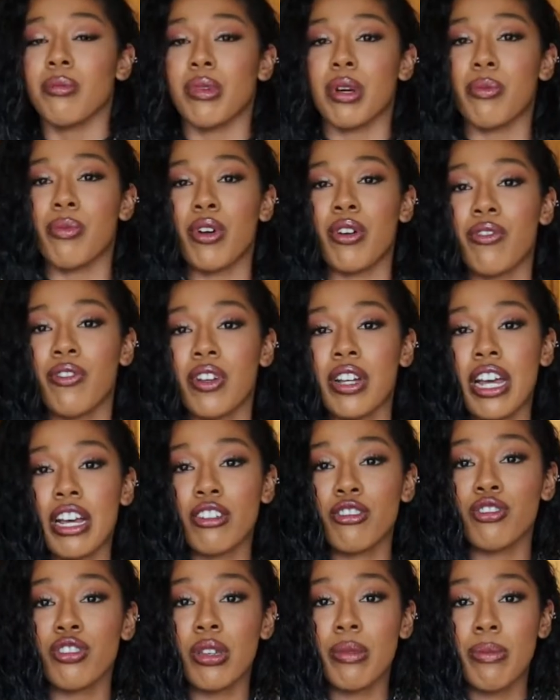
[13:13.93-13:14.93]
My boyfriend
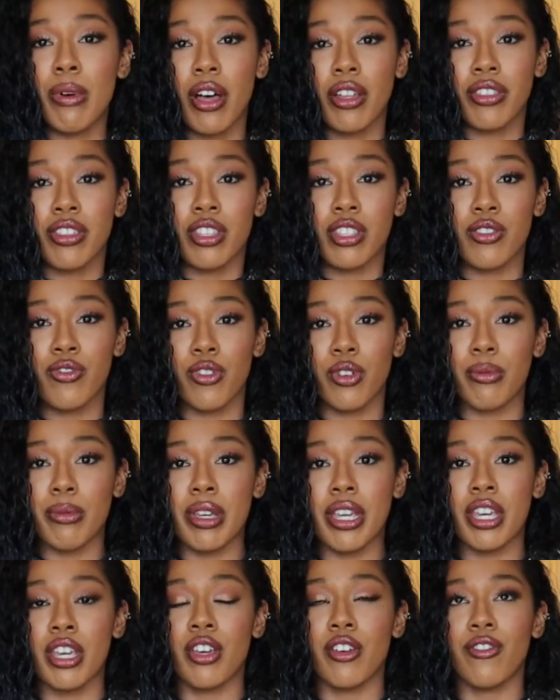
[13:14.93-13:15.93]
actually bought this for
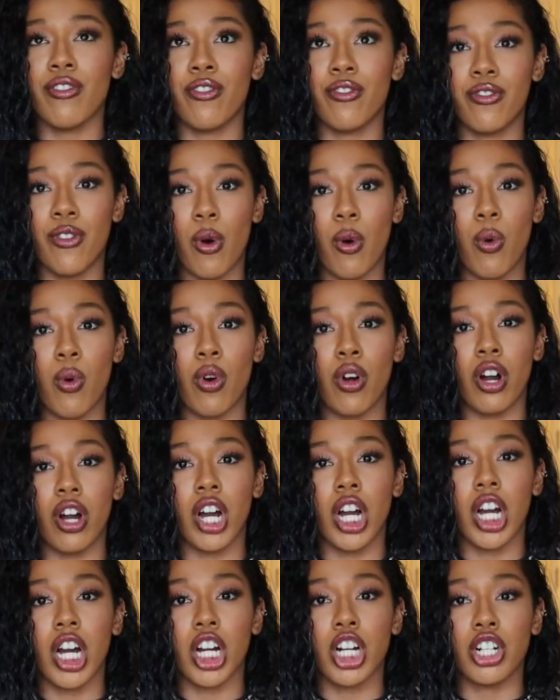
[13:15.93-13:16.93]
me
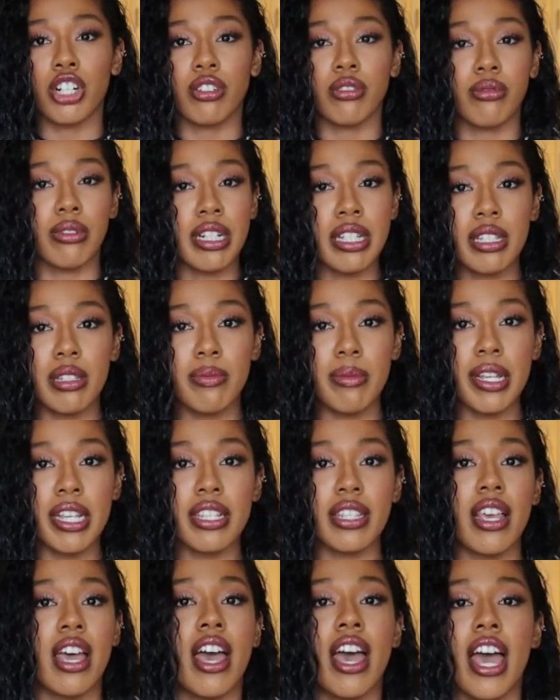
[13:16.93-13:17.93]
for
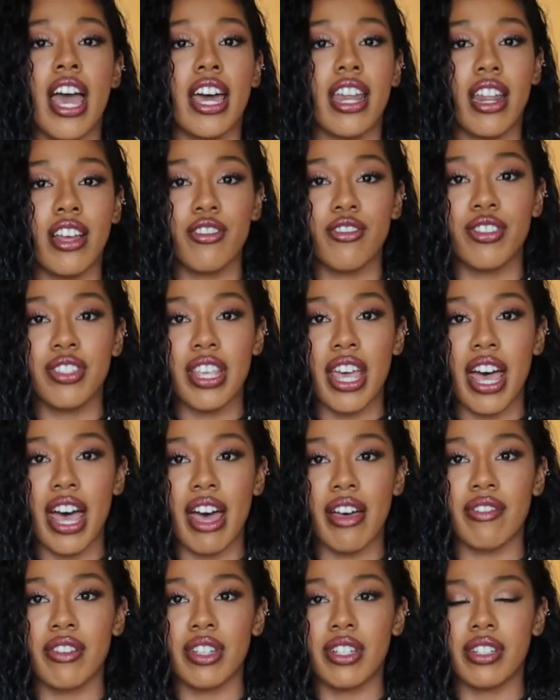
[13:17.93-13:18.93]
Christmas and I just
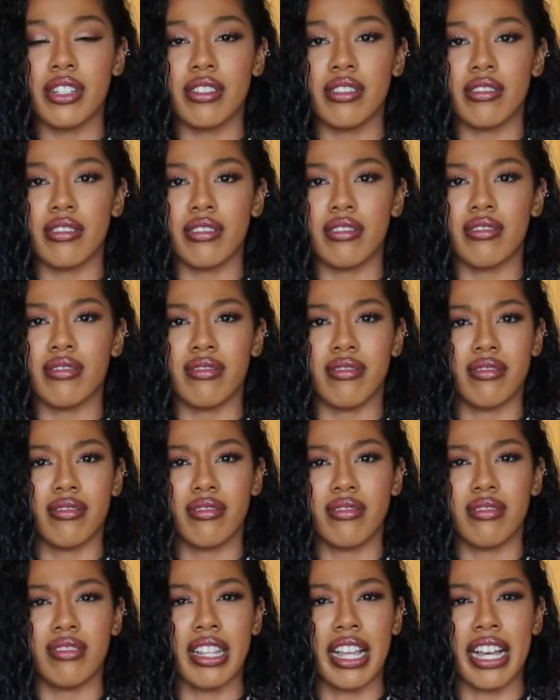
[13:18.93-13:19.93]
haven't
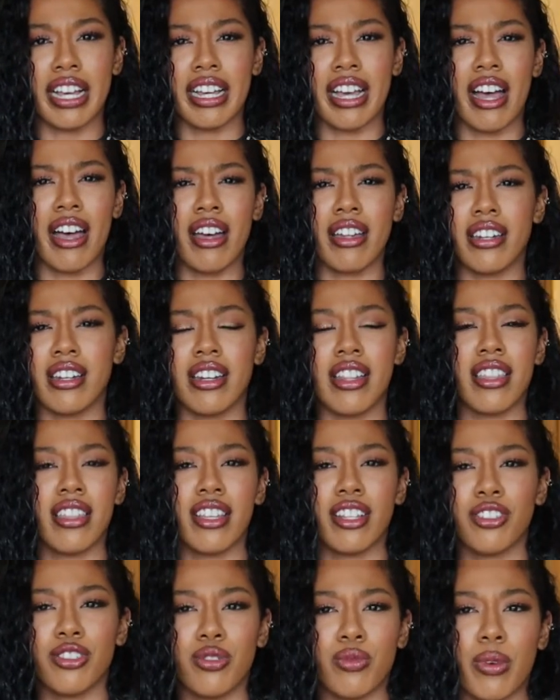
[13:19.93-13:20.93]
like had
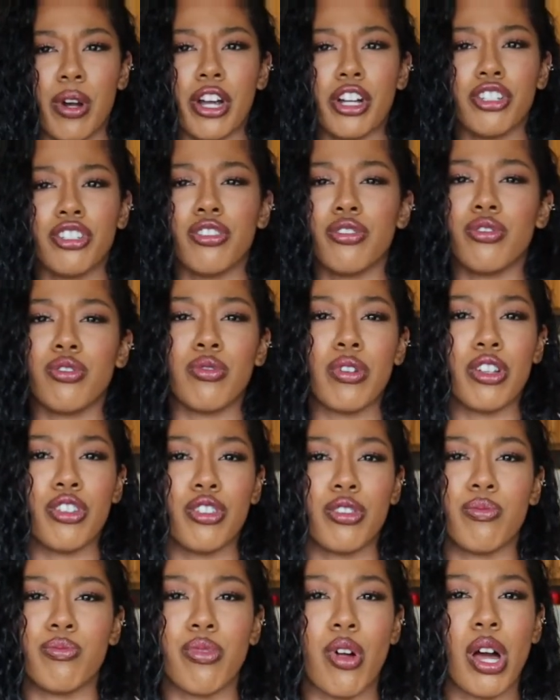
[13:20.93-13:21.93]
anything to wear it to so I
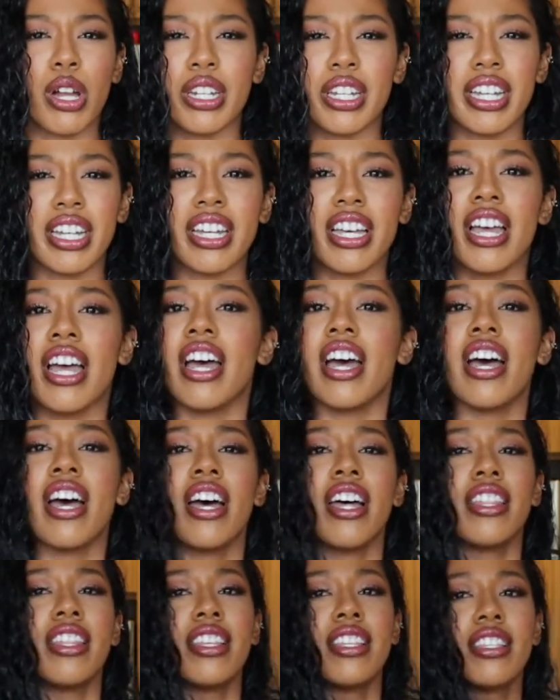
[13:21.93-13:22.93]
just brought it
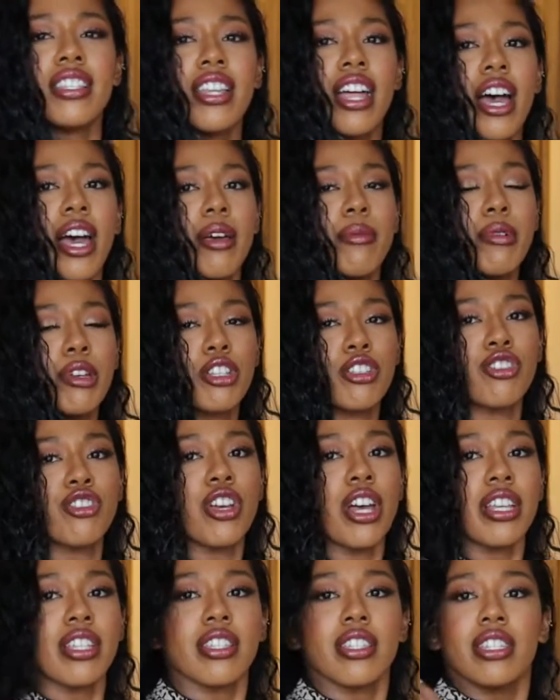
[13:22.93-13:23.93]
this time
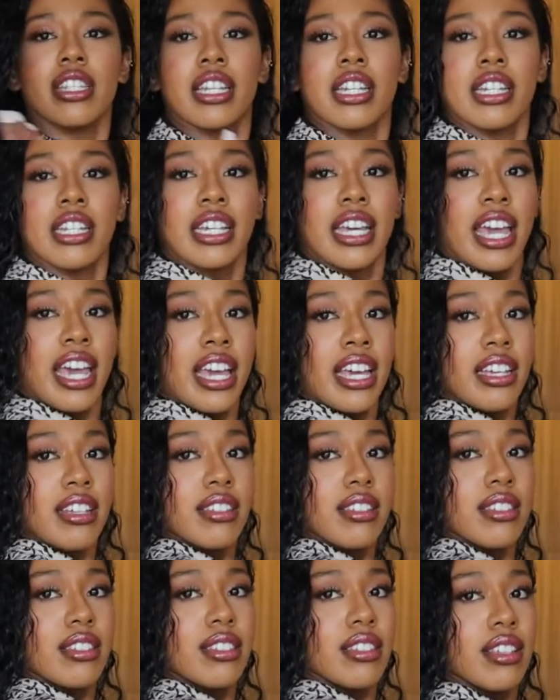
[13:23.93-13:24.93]
just in
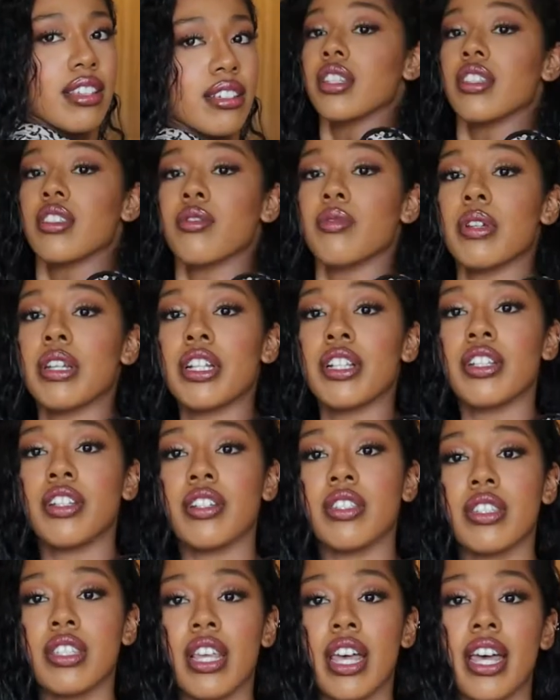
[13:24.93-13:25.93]
case. This is what it
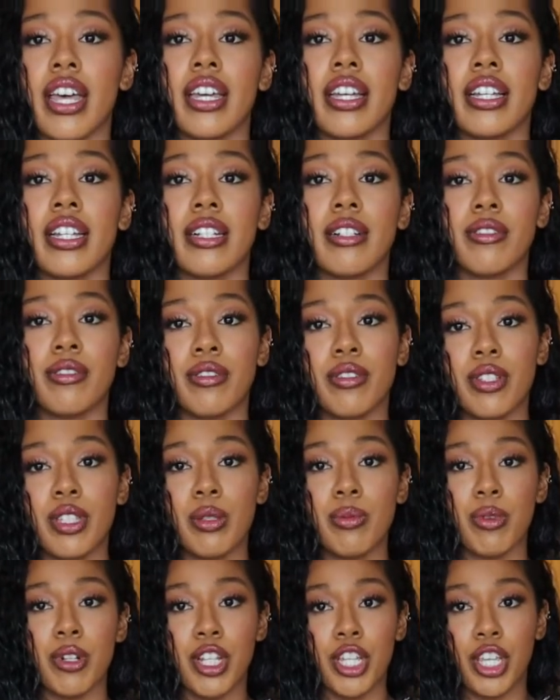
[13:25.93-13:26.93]
looks like. It's
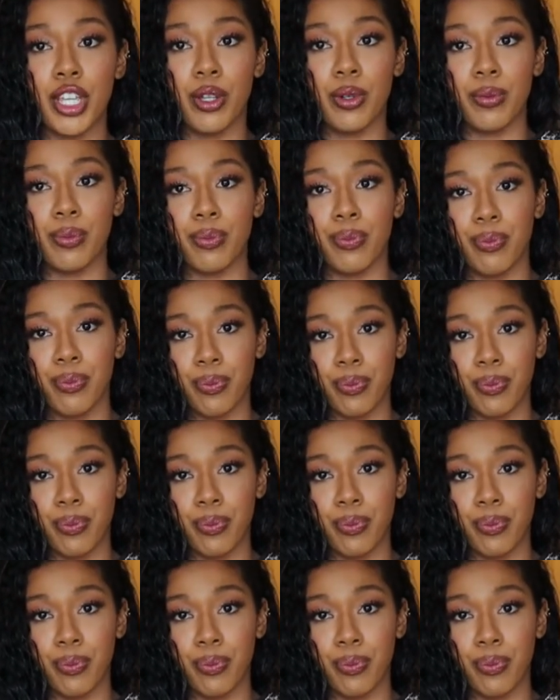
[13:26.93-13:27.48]
pretty cute.